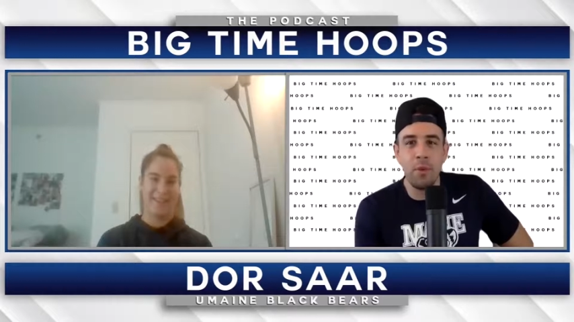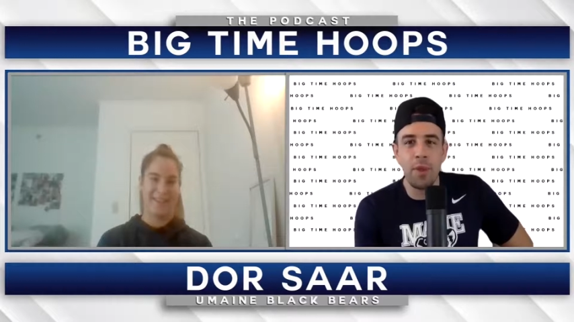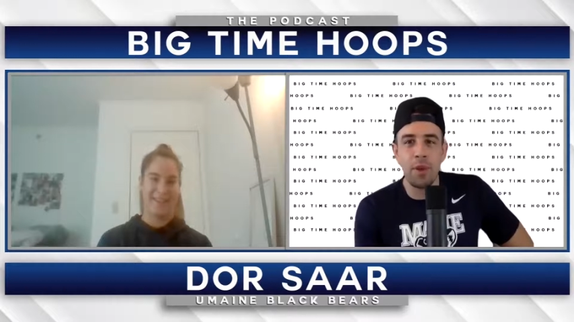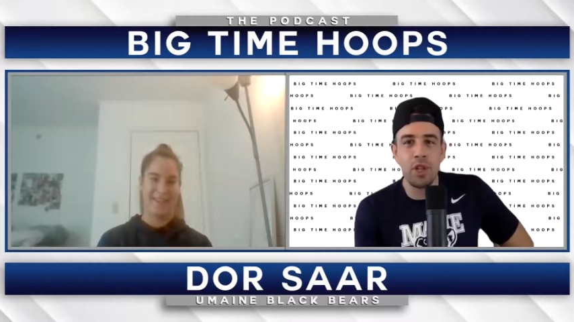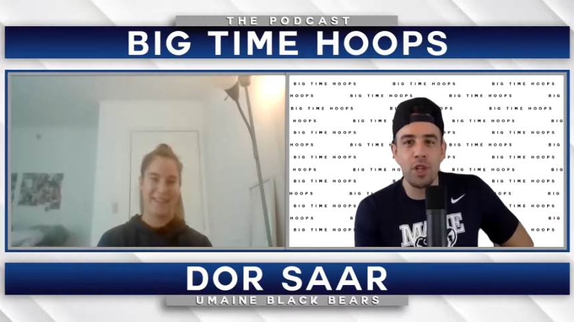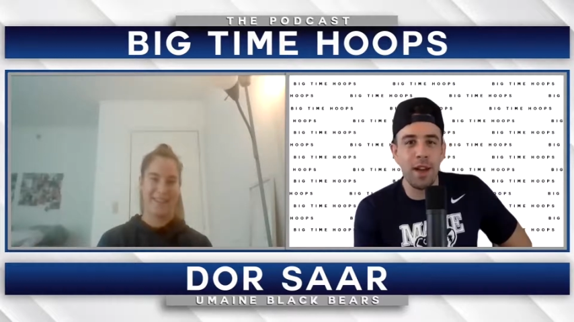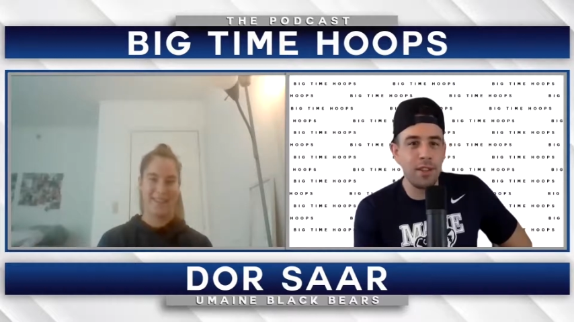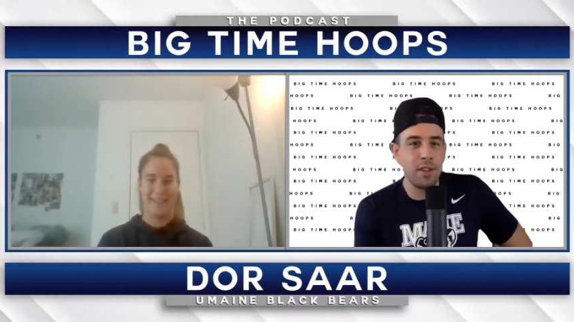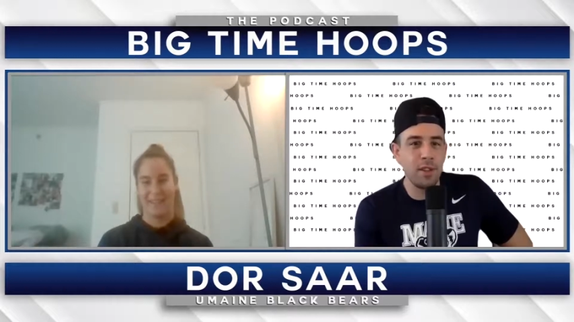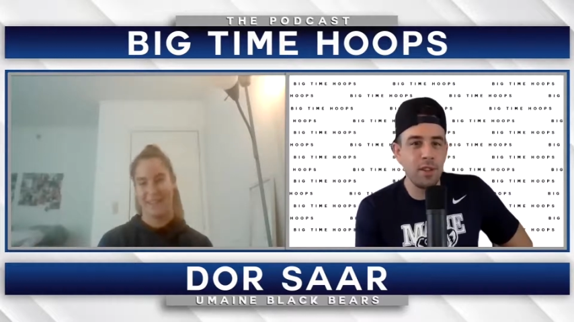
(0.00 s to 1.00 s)
Speaker 1: weather
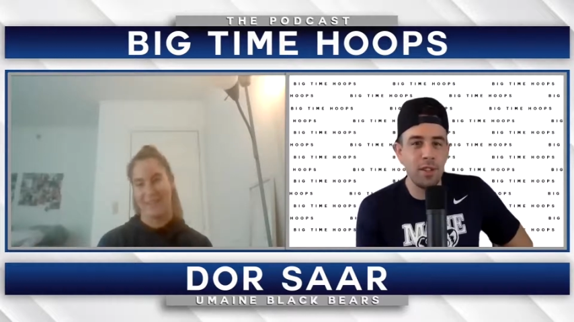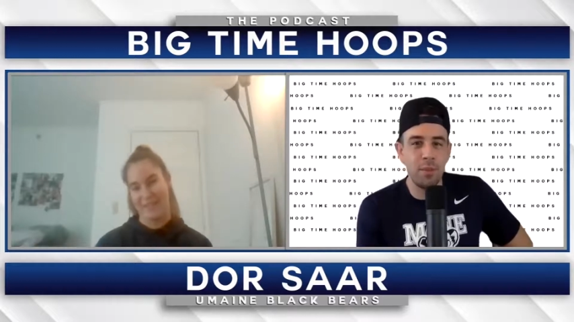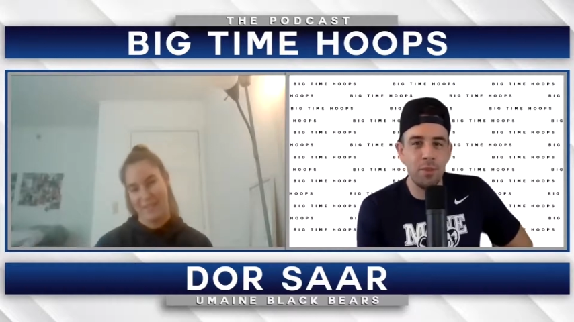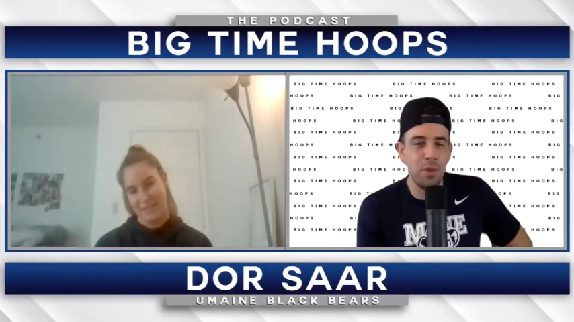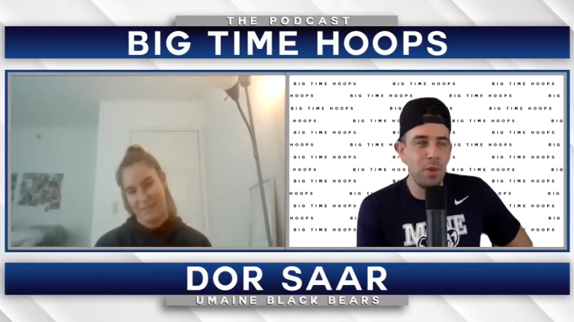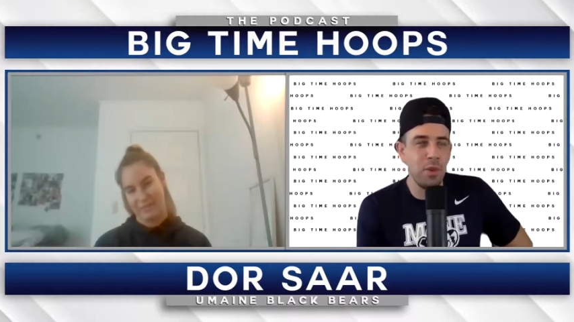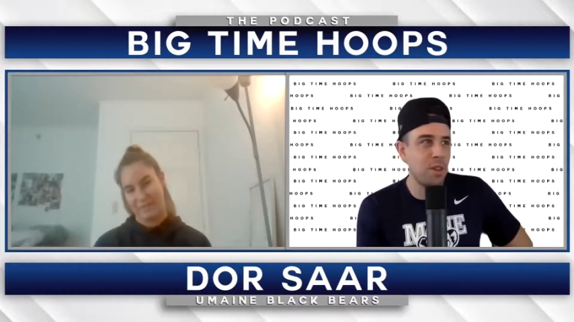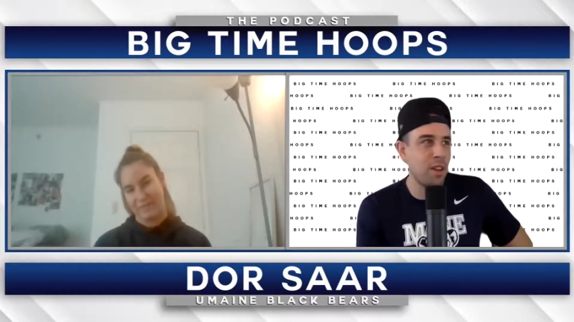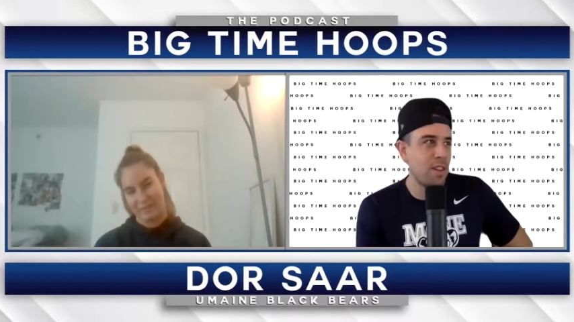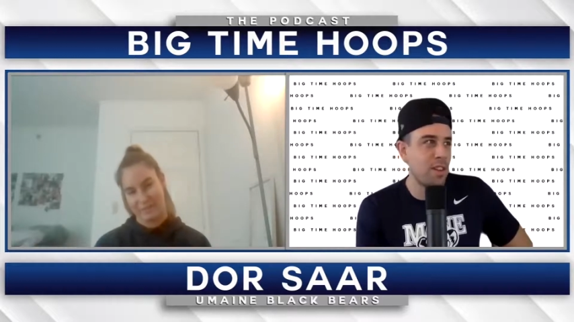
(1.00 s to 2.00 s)
shock to your system too.
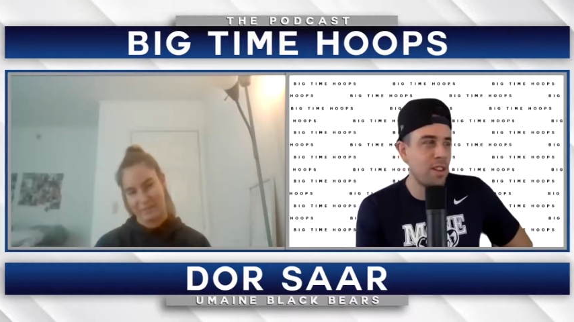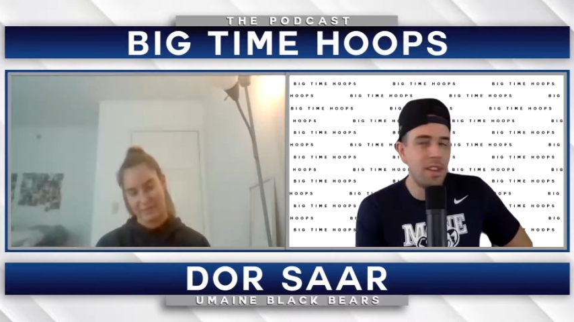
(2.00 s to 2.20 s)
So,